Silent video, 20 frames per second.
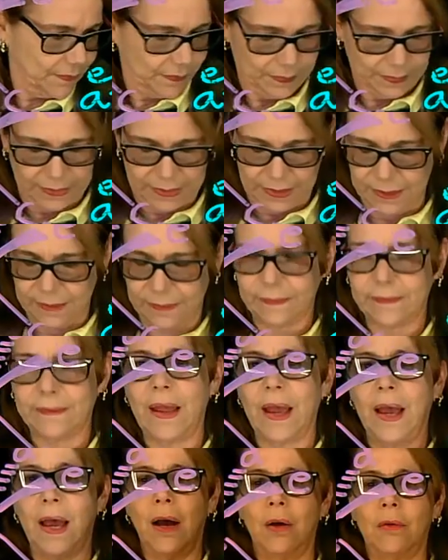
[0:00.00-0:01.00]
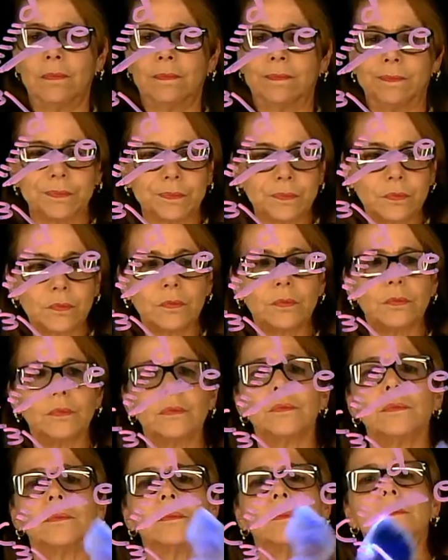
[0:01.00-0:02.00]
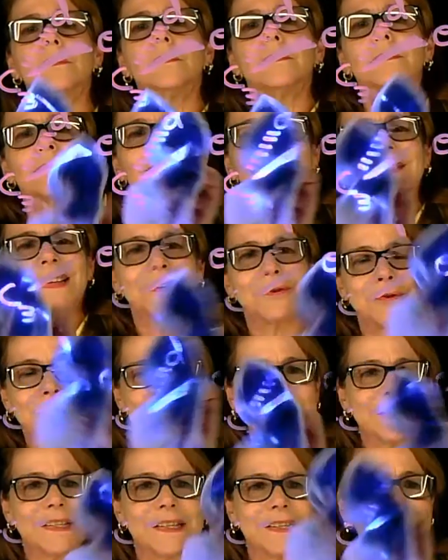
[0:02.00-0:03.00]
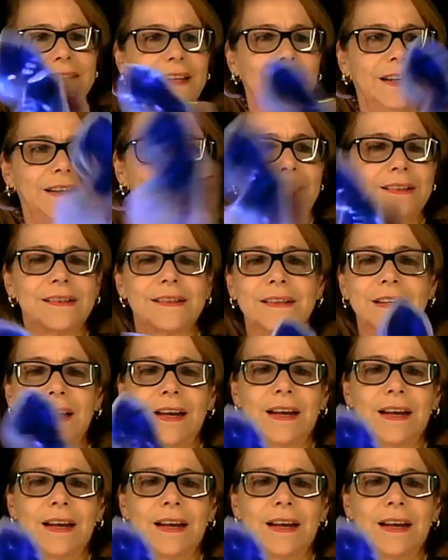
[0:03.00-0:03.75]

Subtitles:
is now, erasing this,